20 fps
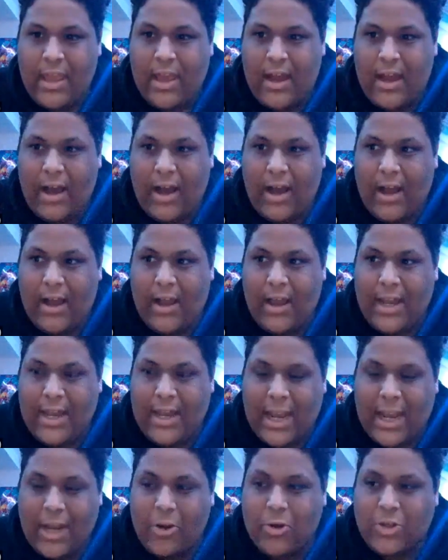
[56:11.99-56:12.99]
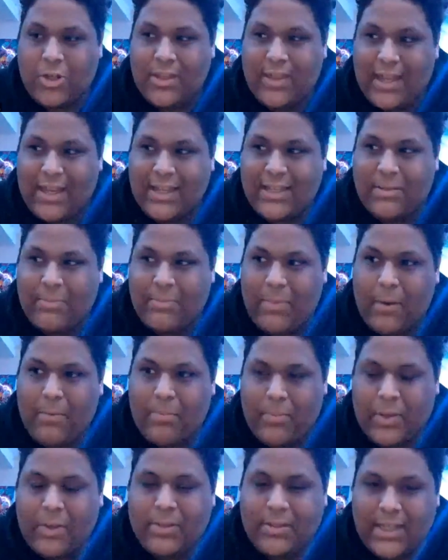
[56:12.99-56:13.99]
an energy that is about
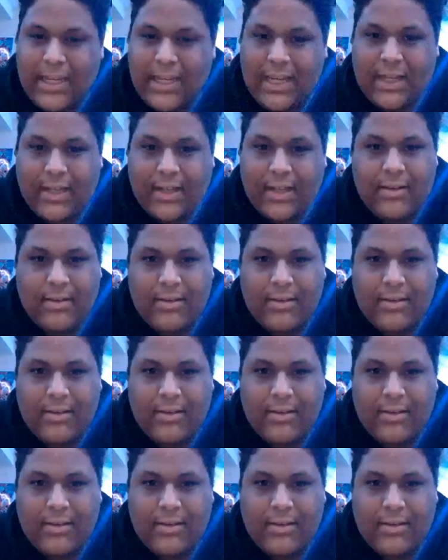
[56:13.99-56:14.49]
building.